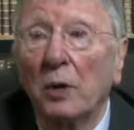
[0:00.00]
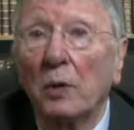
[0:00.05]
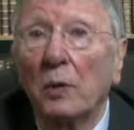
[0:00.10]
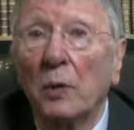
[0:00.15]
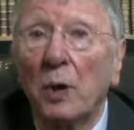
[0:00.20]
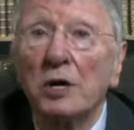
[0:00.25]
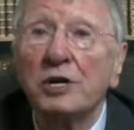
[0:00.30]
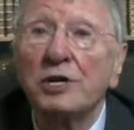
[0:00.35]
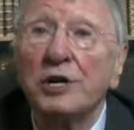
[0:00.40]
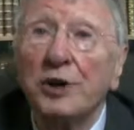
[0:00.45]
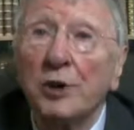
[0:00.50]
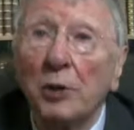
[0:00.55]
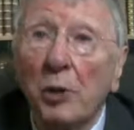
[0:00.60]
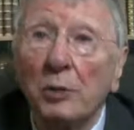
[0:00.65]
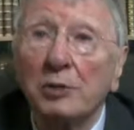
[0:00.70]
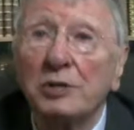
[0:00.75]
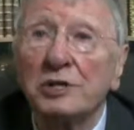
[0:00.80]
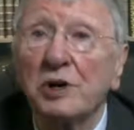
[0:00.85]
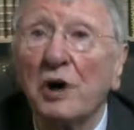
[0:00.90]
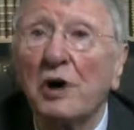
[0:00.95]
One could
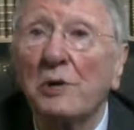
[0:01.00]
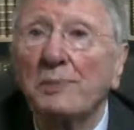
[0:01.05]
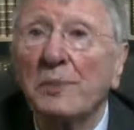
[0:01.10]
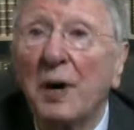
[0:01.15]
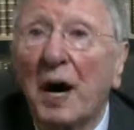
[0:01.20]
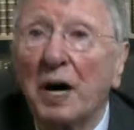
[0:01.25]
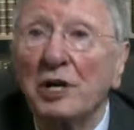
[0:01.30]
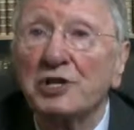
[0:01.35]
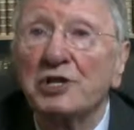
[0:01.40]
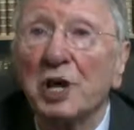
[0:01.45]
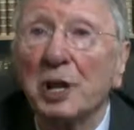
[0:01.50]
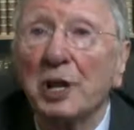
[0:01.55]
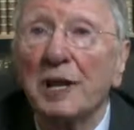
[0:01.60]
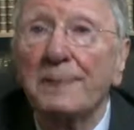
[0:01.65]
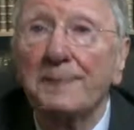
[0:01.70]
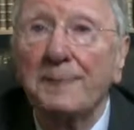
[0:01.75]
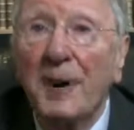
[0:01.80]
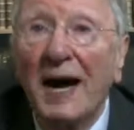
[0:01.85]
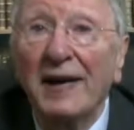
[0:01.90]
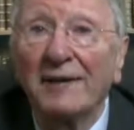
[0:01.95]
also partially
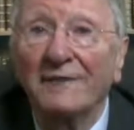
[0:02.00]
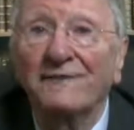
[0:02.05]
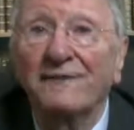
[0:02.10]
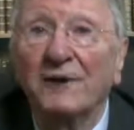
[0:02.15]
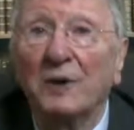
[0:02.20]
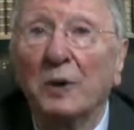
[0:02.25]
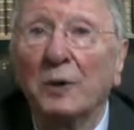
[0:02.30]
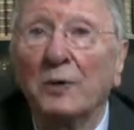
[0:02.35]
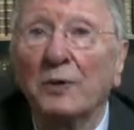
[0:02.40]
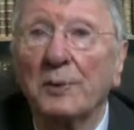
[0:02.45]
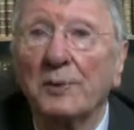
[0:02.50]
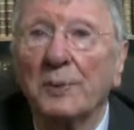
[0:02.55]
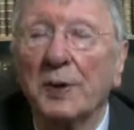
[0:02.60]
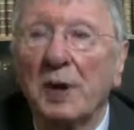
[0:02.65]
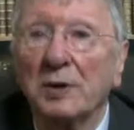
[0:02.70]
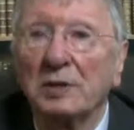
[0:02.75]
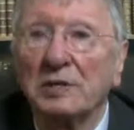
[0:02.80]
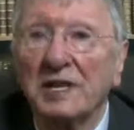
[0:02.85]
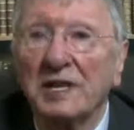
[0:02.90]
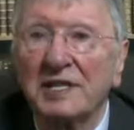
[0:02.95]
backfill the
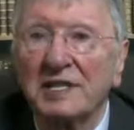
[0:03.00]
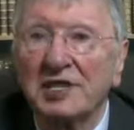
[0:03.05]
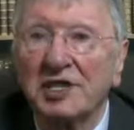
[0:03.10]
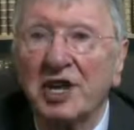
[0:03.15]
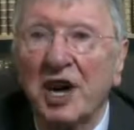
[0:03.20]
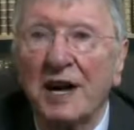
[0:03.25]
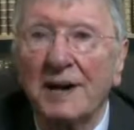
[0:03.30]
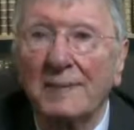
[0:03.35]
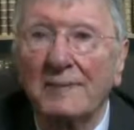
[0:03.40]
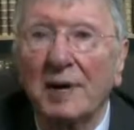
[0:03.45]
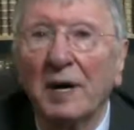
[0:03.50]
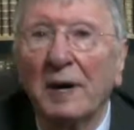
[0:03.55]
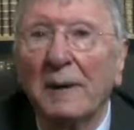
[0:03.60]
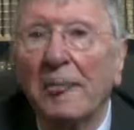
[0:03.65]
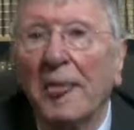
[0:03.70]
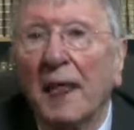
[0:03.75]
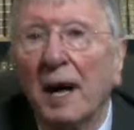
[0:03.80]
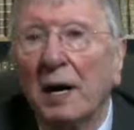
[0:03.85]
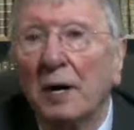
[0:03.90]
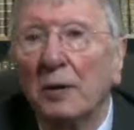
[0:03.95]
process chamber
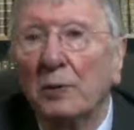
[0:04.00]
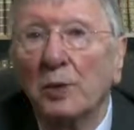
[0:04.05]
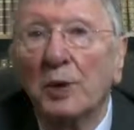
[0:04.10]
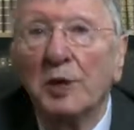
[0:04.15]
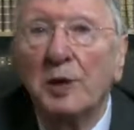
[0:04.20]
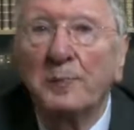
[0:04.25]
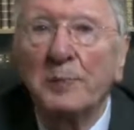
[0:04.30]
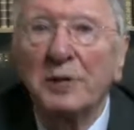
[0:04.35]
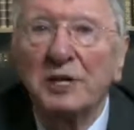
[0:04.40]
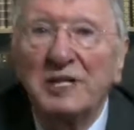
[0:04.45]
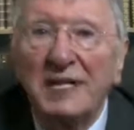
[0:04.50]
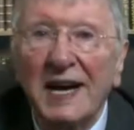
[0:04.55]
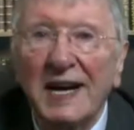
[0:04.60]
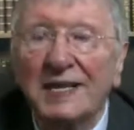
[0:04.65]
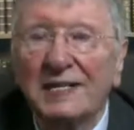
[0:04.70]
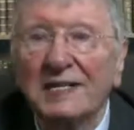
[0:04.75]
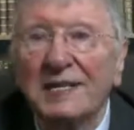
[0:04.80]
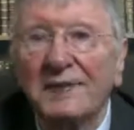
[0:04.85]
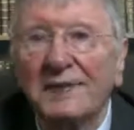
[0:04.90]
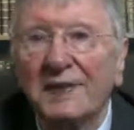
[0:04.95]
with a
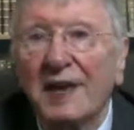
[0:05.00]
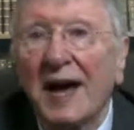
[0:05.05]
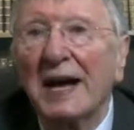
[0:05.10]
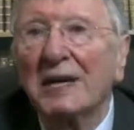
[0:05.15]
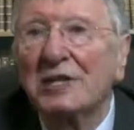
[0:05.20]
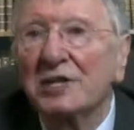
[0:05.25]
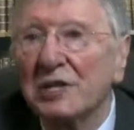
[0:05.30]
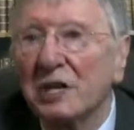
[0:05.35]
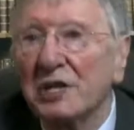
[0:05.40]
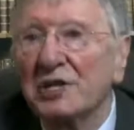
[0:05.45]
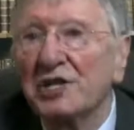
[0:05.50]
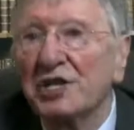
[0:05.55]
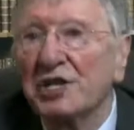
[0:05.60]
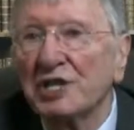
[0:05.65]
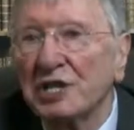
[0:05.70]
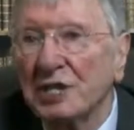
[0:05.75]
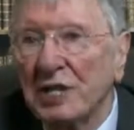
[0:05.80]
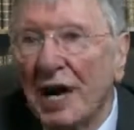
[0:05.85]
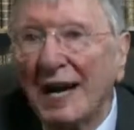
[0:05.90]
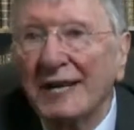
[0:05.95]
protective gas such
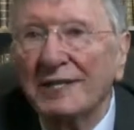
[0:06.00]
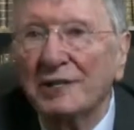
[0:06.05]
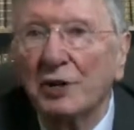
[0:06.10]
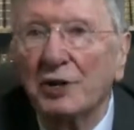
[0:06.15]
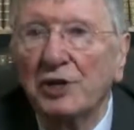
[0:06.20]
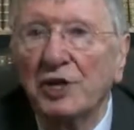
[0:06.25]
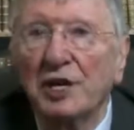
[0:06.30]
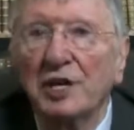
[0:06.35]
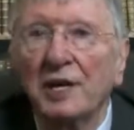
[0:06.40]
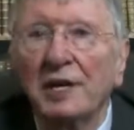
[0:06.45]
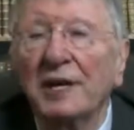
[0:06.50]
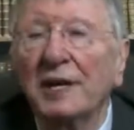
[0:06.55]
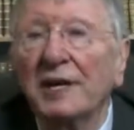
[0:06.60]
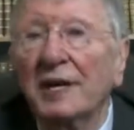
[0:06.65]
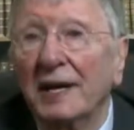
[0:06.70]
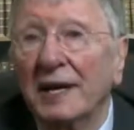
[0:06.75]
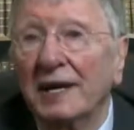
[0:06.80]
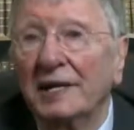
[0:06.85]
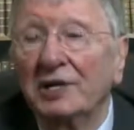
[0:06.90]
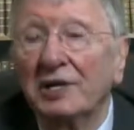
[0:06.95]
as nitrogen
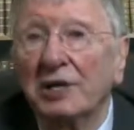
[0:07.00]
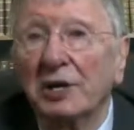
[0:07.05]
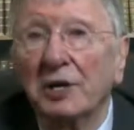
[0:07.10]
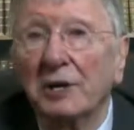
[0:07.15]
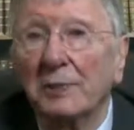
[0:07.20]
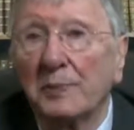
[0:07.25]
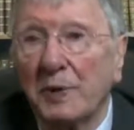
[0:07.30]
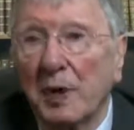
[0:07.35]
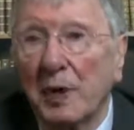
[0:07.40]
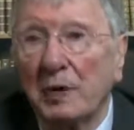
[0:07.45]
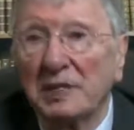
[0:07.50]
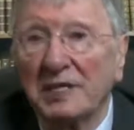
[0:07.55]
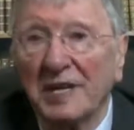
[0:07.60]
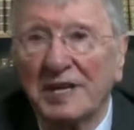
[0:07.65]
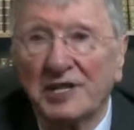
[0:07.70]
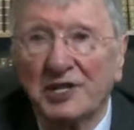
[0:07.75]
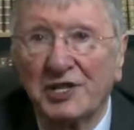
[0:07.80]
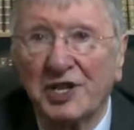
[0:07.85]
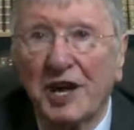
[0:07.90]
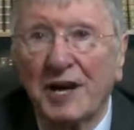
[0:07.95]
into the
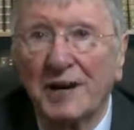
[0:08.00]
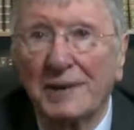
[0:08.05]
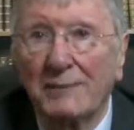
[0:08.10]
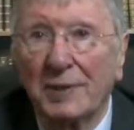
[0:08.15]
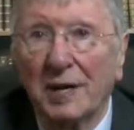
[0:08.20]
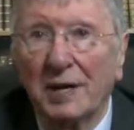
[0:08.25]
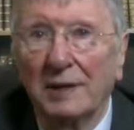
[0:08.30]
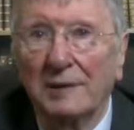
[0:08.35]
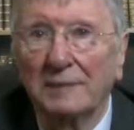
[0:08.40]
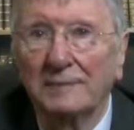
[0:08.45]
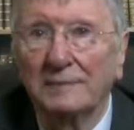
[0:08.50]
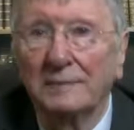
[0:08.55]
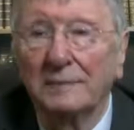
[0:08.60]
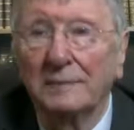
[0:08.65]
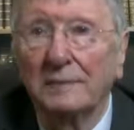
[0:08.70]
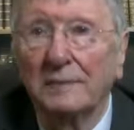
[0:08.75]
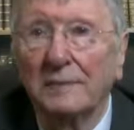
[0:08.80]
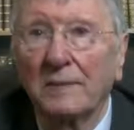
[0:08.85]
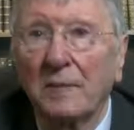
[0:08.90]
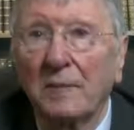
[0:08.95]
process chamber.
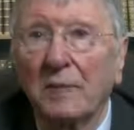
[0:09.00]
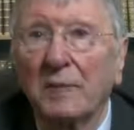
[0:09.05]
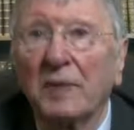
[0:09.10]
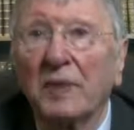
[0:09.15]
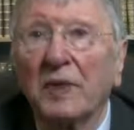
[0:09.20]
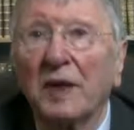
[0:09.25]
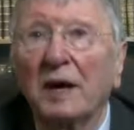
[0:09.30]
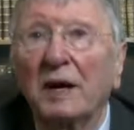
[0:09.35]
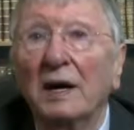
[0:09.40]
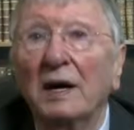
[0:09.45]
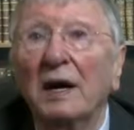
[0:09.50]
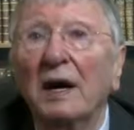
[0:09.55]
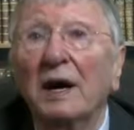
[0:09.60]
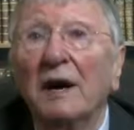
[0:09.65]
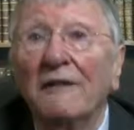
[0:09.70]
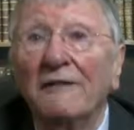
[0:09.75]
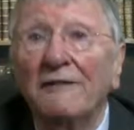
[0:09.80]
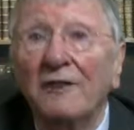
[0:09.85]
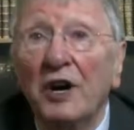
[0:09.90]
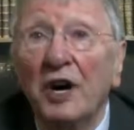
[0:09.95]

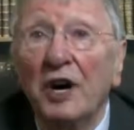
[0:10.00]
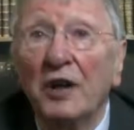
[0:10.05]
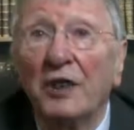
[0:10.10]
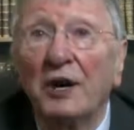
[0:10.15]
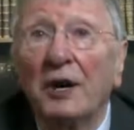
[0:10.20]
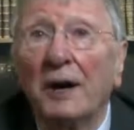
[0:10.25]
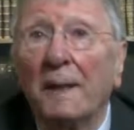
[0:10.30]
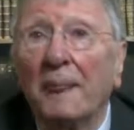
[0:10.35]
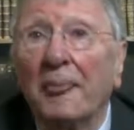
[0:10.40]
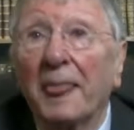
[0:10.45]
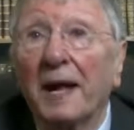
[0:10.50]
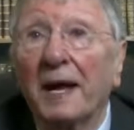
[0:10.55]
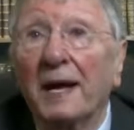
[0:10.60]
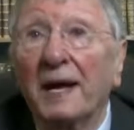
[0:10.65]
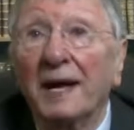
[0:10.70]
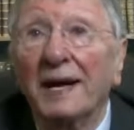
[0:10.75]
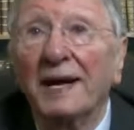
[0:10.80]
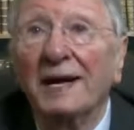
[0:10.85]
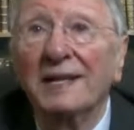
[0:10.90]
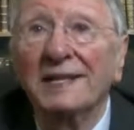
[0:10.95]
Further,
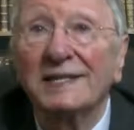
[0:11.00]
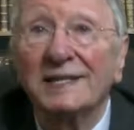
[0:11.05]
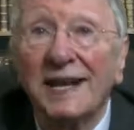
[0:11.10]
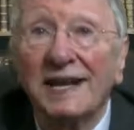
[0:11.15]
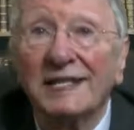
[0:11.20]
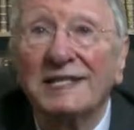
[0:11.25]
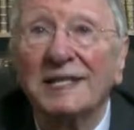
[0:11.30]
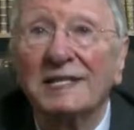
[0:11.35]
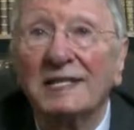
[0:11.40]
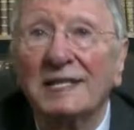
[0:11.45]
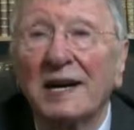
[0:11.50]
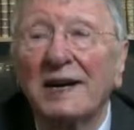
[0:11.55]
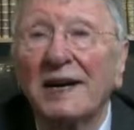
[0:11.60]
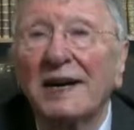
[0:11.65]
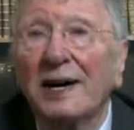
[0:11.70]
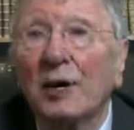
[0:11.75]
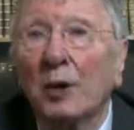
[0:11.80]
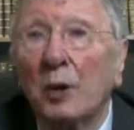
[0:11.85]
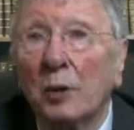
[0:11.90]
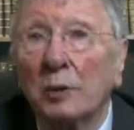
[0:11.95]
it is
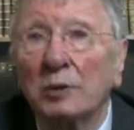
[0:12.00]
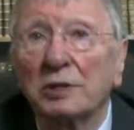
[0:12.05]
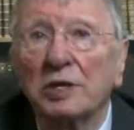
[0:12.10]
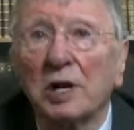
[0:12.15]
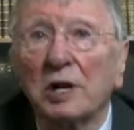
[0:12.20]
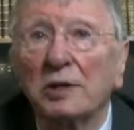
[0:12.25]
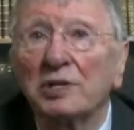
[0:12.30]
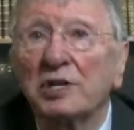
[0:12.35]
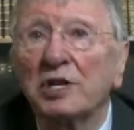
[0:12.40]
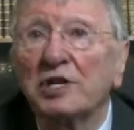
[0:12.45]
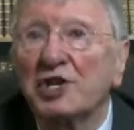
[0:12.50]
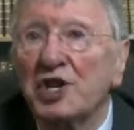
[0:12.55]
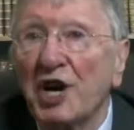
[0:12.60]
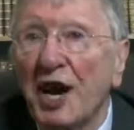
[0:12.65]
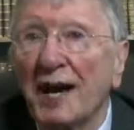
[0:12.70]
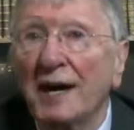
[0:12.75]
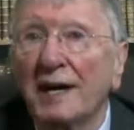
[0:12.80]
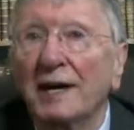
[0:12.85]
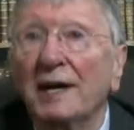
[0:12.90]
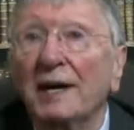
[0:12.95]
necessary also to
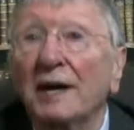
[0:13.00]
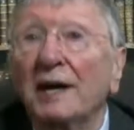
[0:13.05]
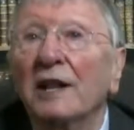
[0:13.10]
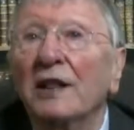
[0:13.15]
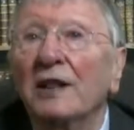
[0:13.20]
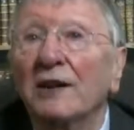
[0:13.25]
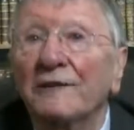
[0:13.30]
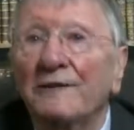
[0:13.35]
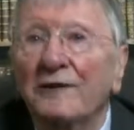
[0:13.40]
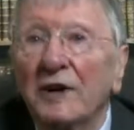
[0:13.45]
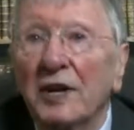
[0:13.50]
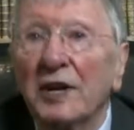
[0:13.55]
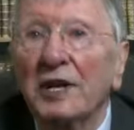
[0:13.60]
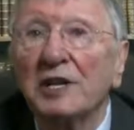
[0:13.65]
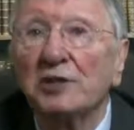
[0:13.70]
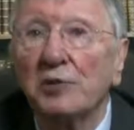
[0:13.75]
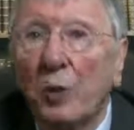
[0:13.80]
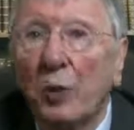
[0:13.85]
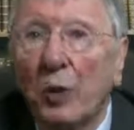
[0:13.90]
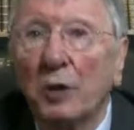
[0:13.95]
check the
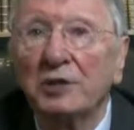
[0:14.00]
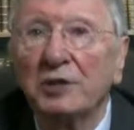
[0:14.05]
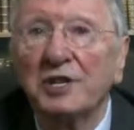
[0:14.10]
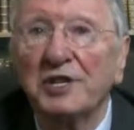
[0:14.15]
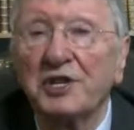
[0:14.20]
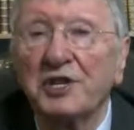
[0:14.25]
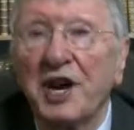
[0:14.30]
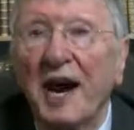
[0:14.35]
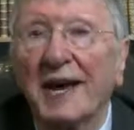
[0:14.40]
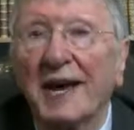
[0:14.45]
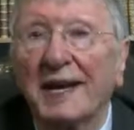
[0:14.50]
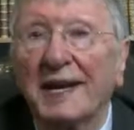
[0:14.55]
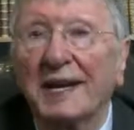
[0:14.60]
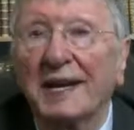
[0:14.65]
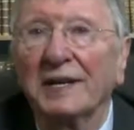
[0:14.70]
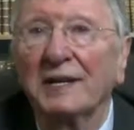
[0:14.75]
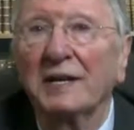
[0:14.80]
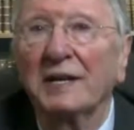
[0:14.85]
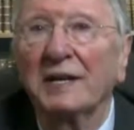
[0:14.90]
furnace water jacket